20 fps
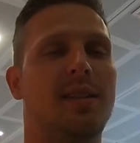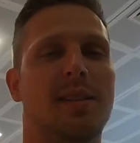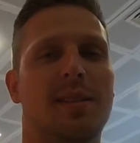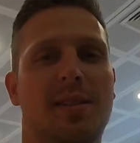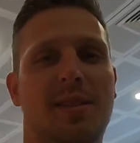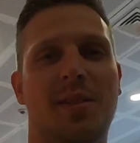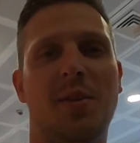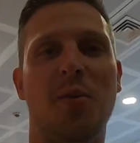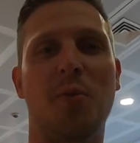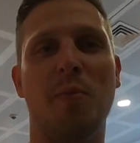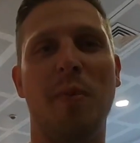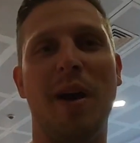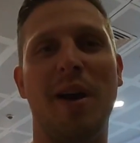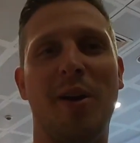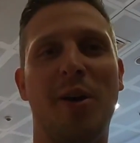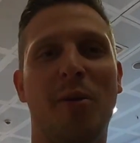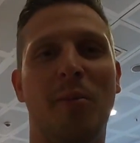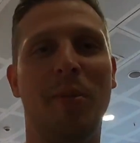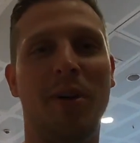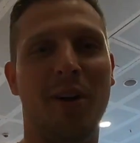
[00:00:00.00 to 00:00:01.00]
So
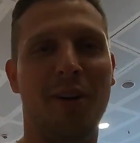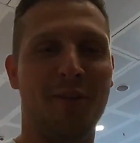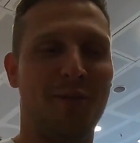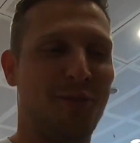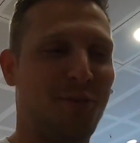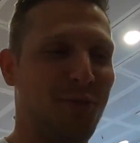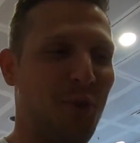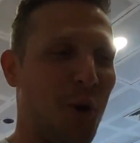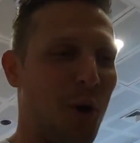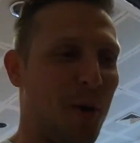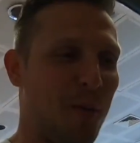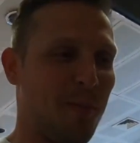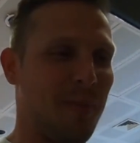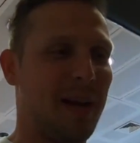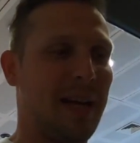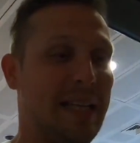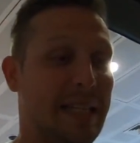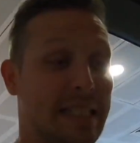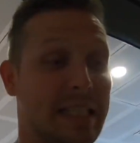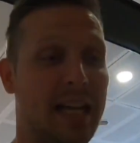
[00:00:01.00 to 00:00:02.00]
merhaba from
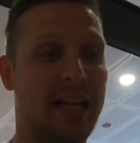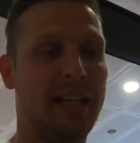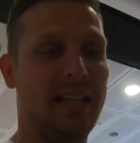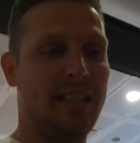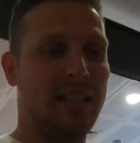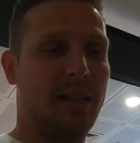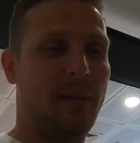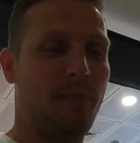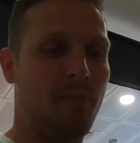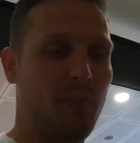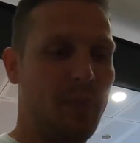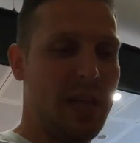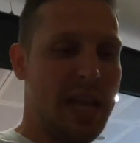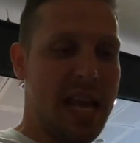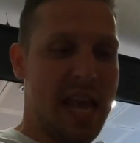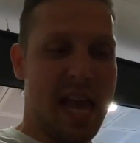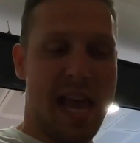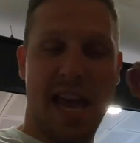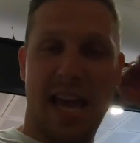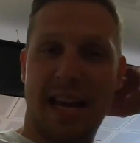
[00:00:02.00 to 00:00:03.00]
Antalya
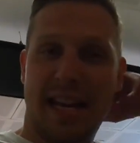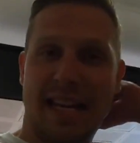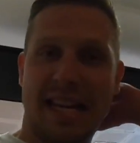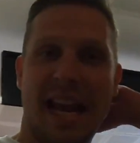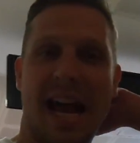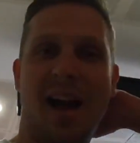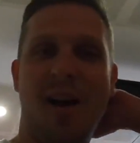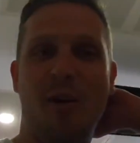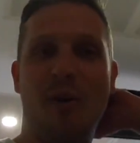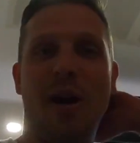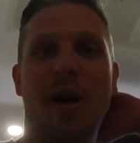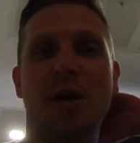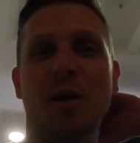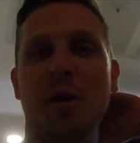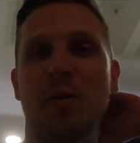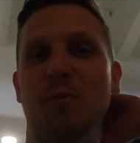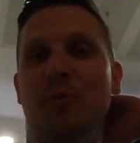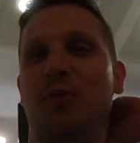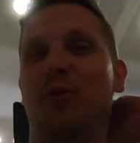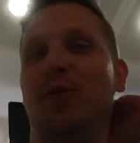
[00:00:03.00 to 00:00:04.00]
and now I
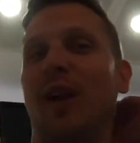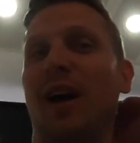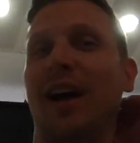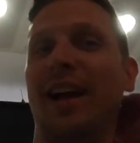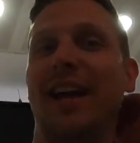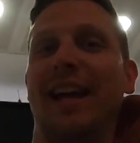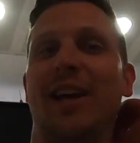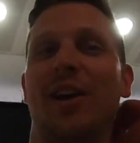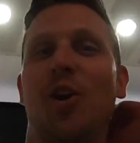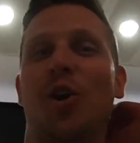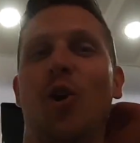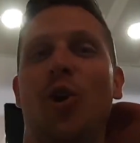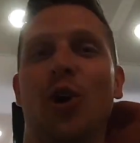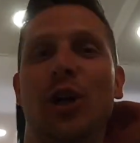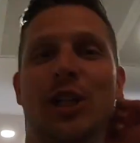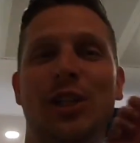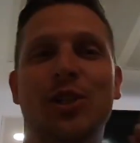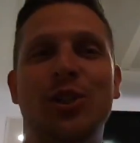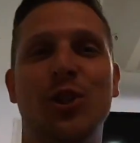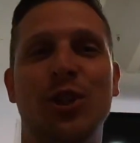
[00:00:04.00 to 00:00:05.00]
am flying
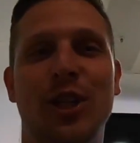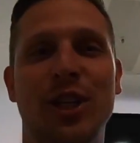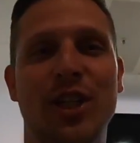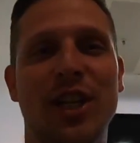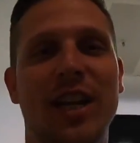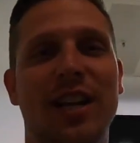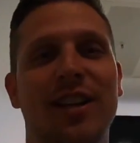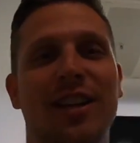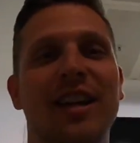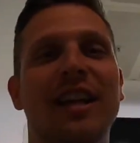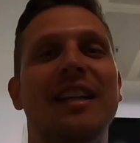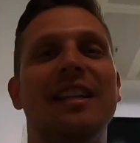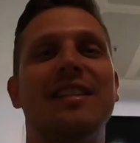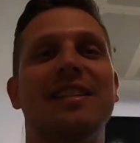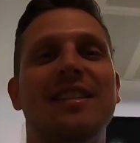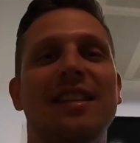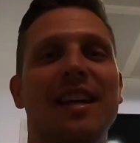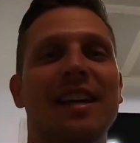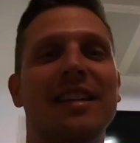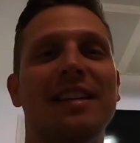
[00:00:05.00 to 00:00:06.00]
on Turkish
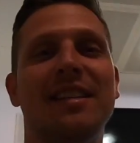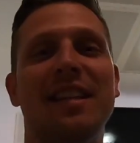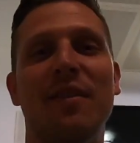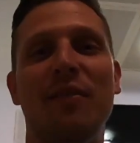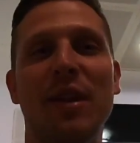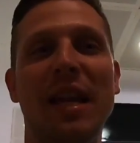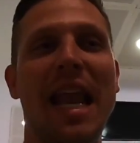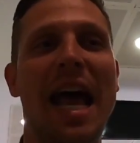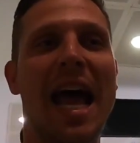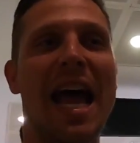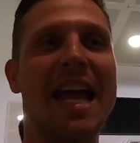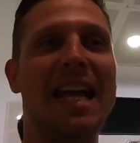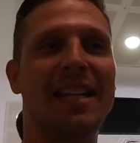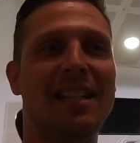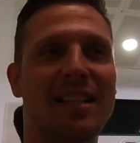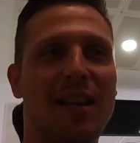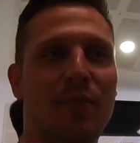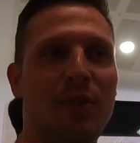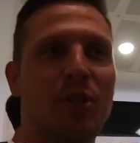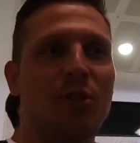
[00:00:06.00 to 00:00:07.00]
Airlines
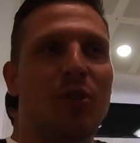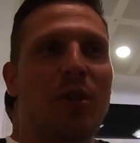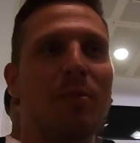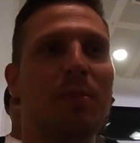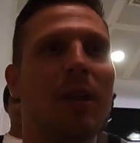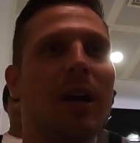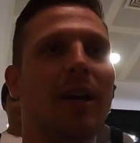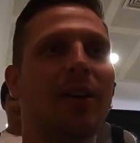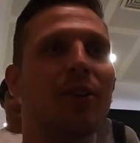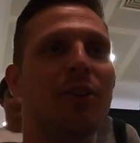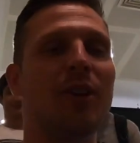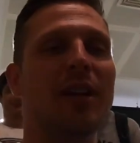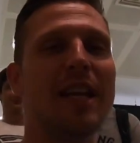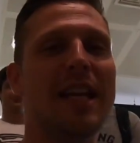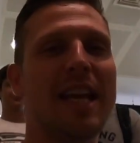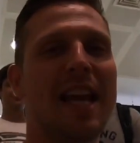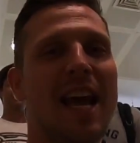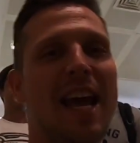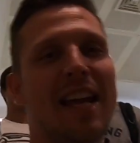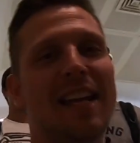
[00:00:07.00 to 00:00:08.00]
787 Dreamliner
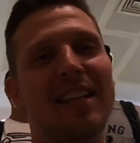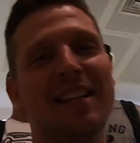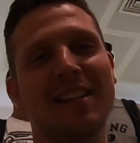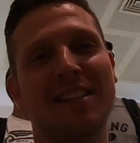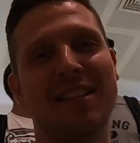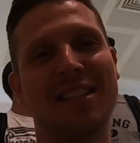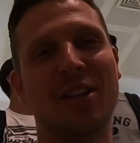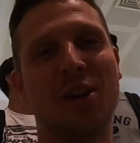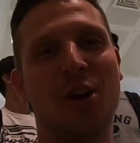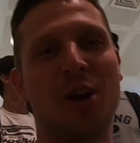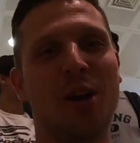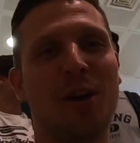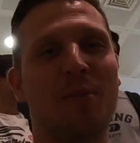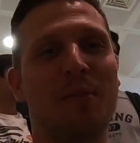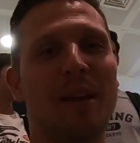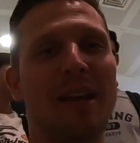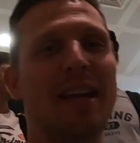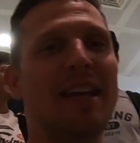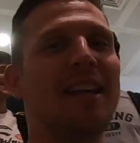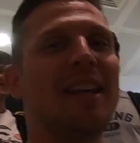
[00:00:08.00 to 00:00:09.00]
and this
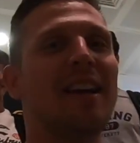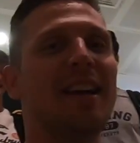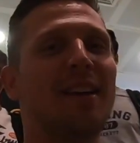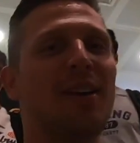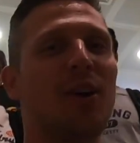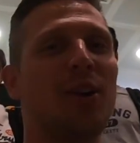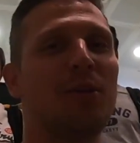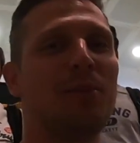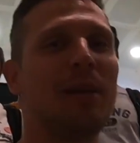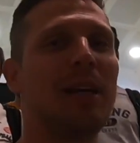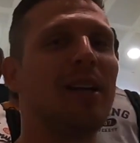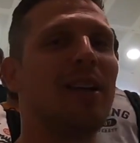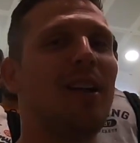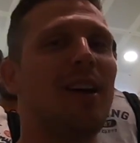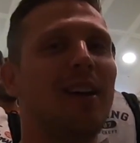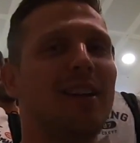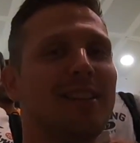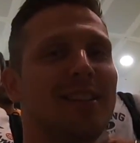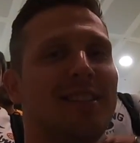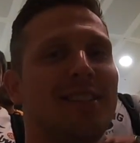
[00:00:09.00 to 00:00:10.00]
time in economy
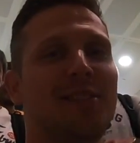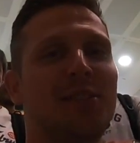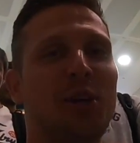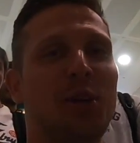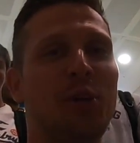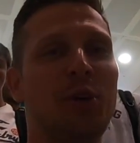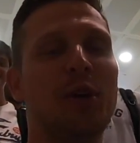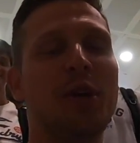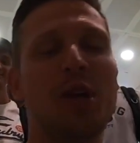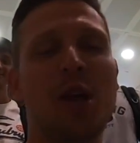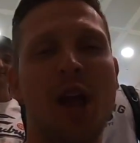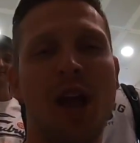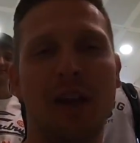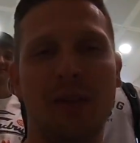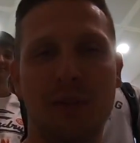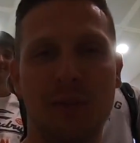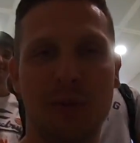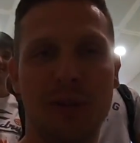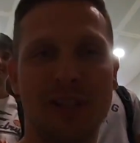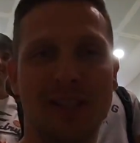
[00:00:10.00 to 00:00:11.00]
class. So
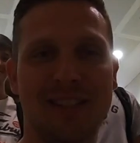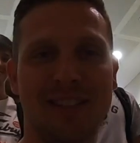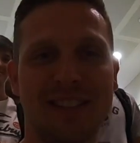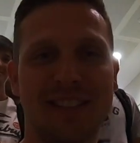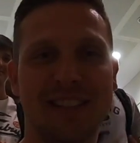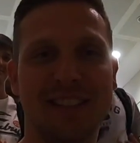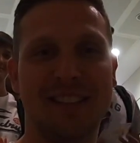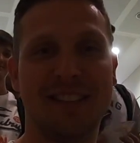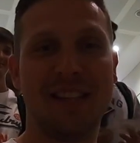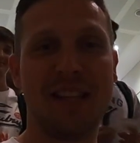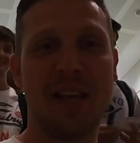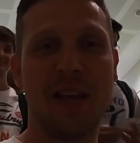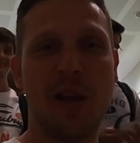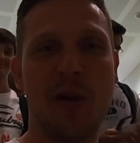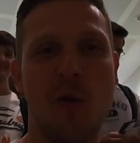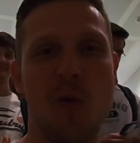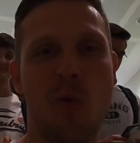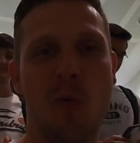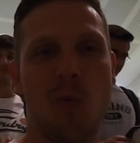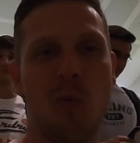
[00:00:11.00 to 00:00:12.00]
if you want to uh, see
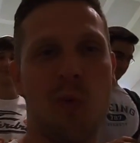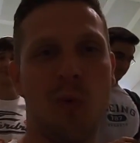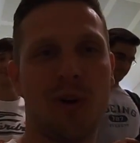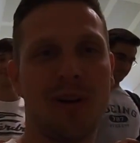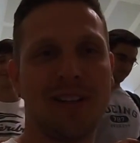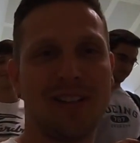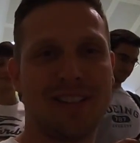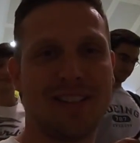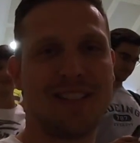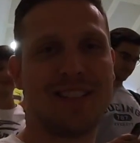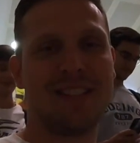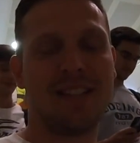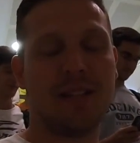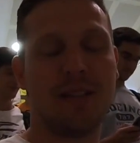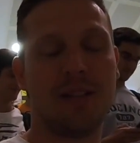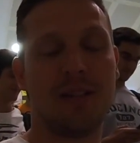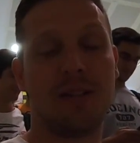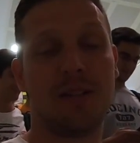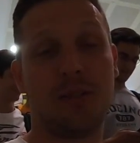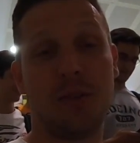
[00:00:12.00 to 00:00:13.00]
what
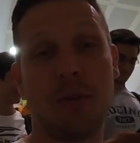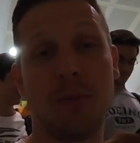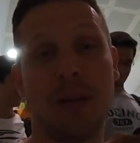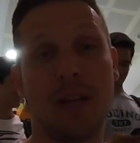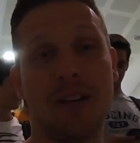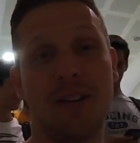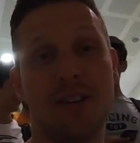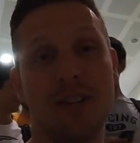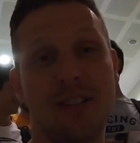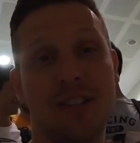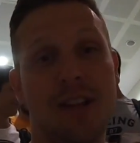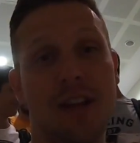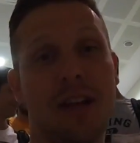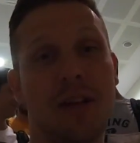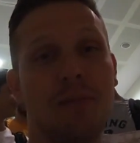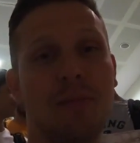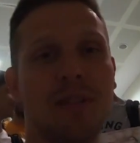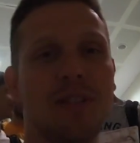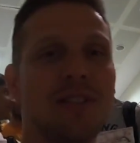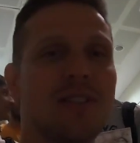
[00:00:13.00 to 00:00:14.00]
the Dreamliner is like
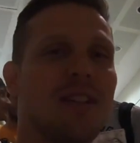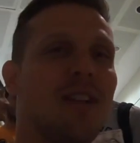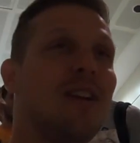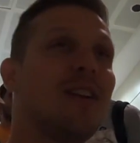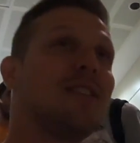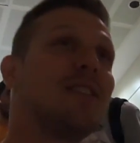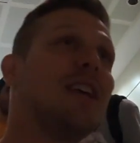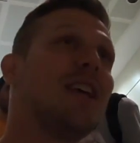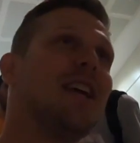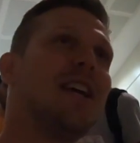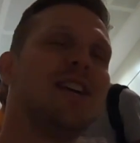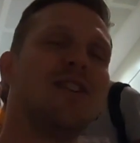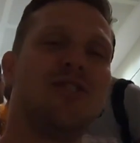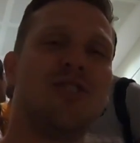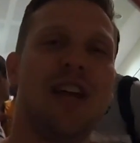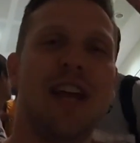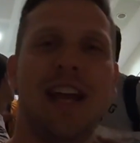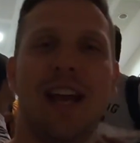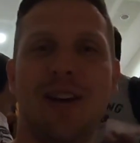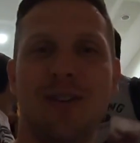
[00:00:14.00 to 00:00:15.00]
in business class,
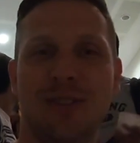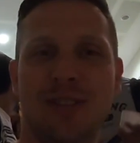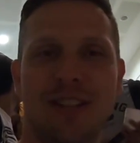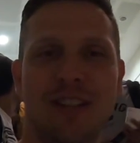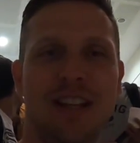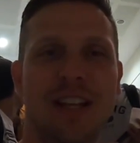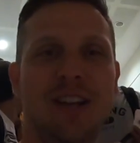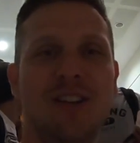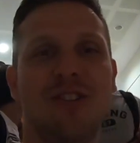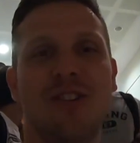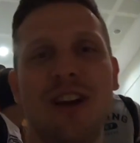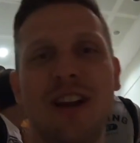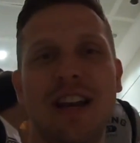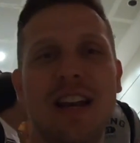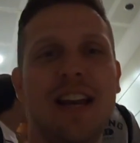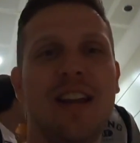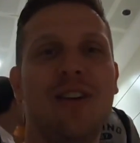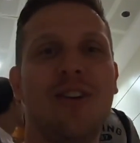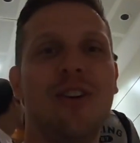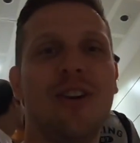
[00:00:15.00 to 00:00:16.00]
check out the link right
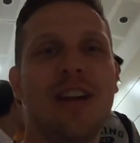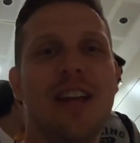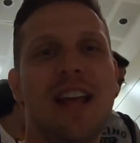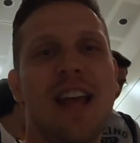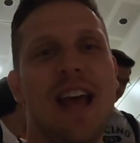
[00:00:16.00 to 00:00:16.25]
here.